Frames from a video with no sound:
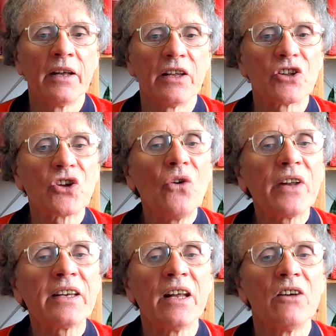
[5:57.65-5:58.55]
He sold
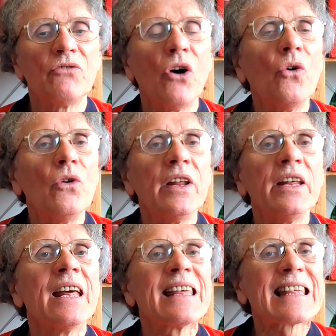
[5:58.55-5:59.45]
it for only
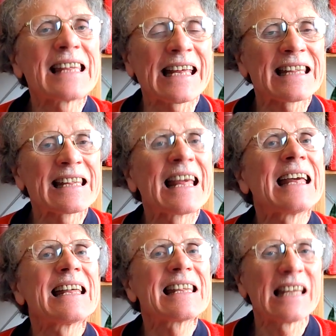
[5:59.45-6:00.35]
6
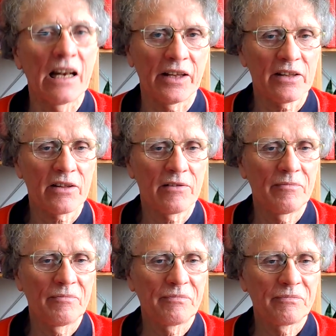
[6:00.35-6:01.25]
shillings.
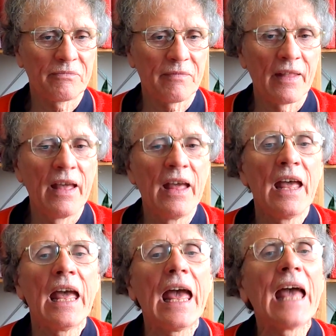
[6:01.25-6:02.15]

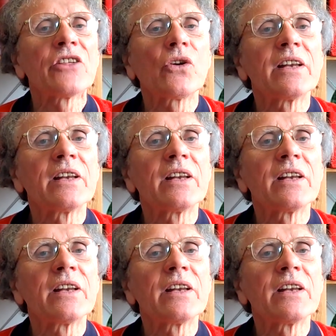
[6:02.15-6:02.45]
As you can